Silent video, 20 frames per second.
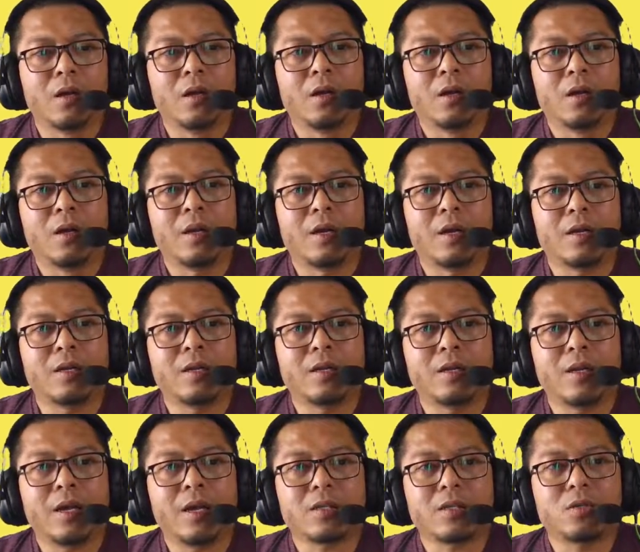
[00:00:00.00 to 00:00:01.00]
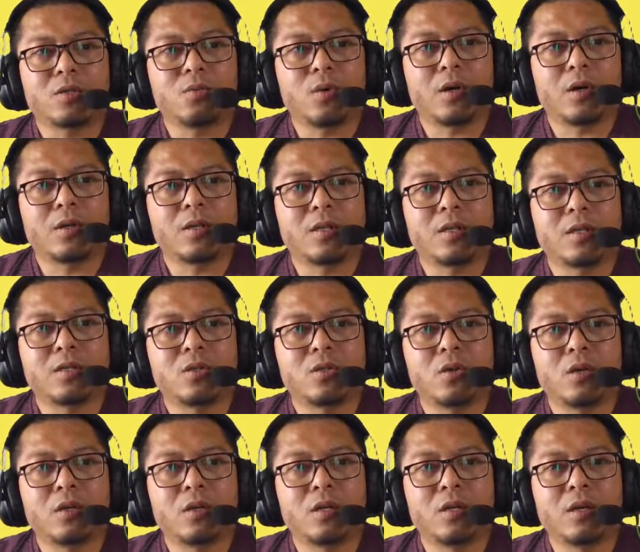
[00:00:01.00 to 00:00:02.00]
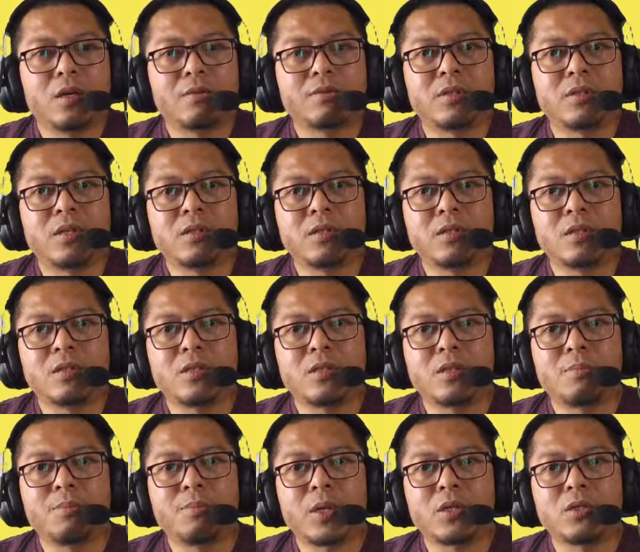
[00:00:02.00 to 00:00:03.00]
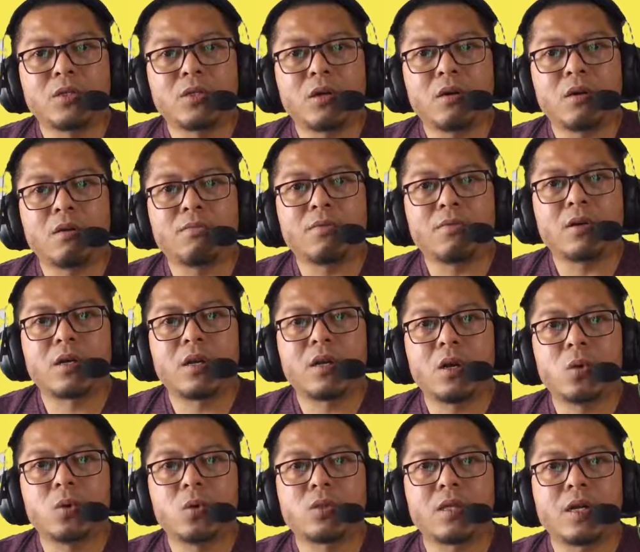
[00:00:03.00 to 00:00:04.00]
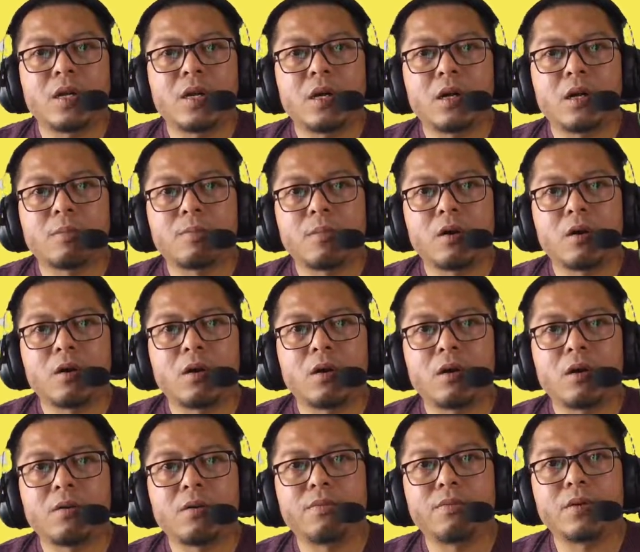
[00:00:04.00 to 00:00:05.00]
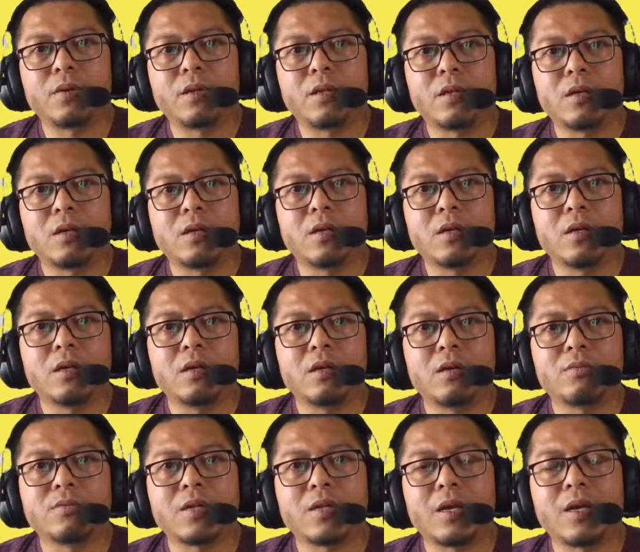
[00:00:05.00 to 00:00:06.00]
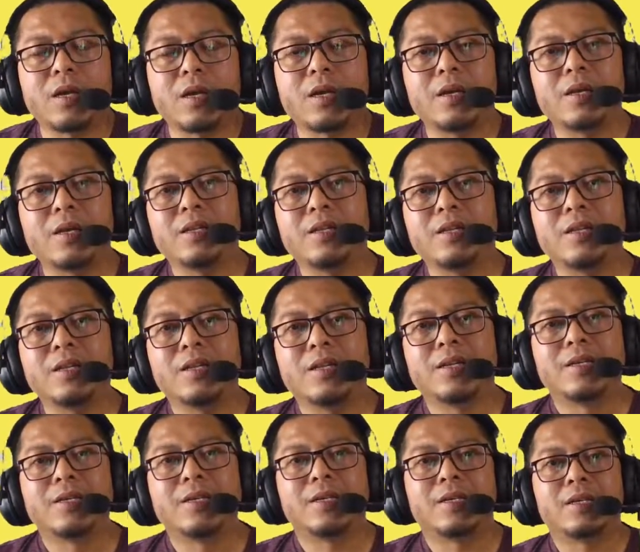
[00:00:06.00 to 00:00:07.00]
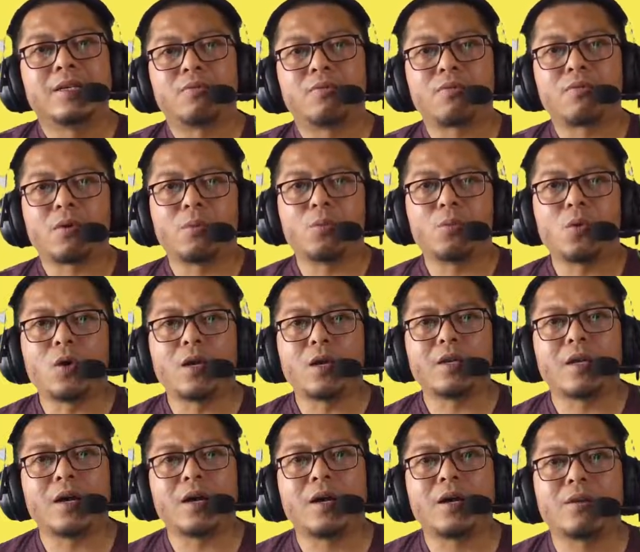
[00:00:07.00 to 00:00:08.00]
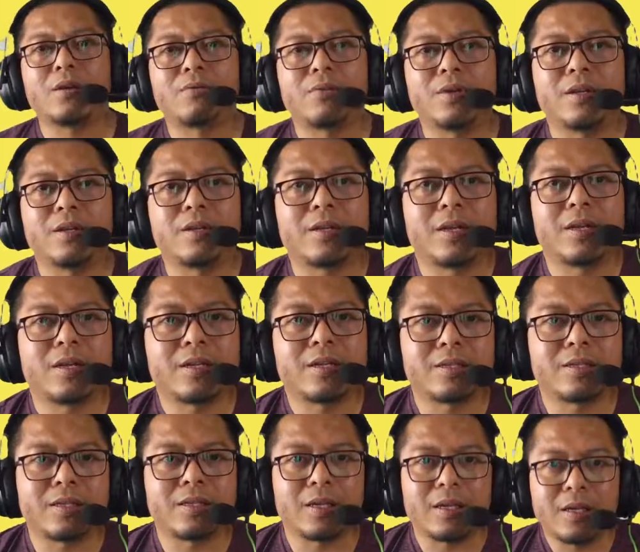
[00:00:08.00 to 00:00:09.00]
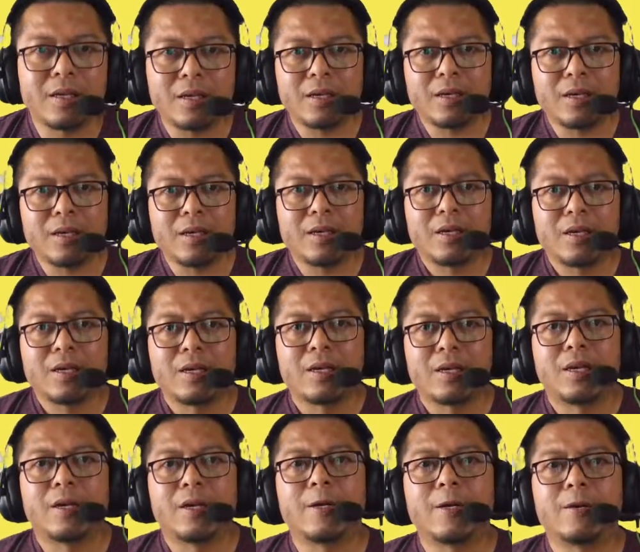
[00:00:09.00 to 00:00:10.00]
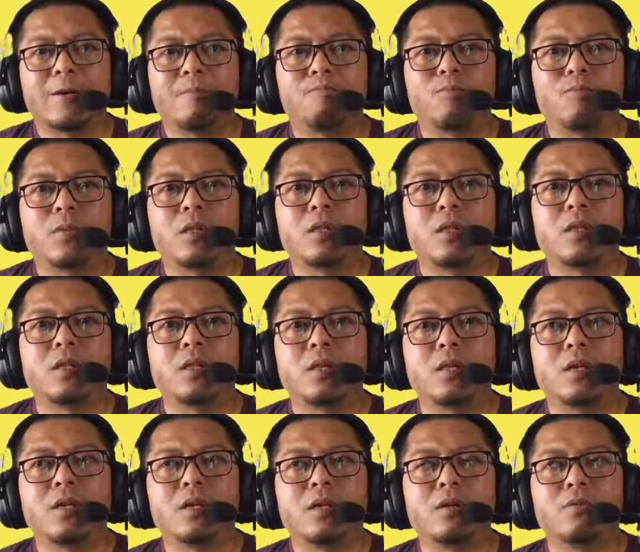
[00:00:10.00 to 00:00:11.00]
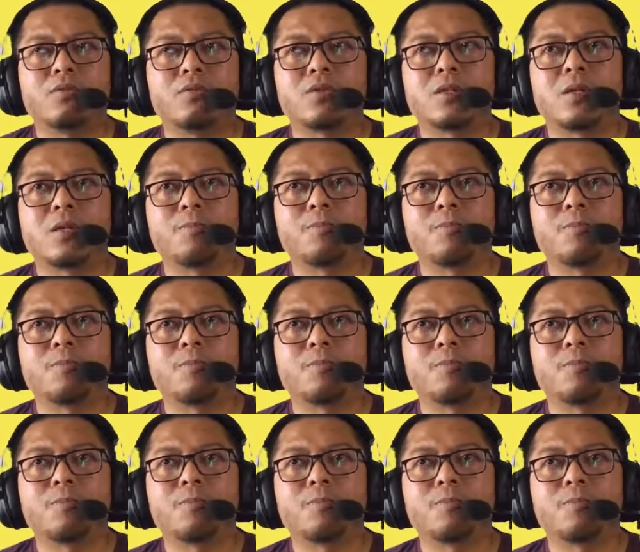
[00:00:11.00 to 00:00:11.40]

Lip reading: And the next one is your nerves. This is the picture of a close up of the nerves. And from what I read, they say nerves,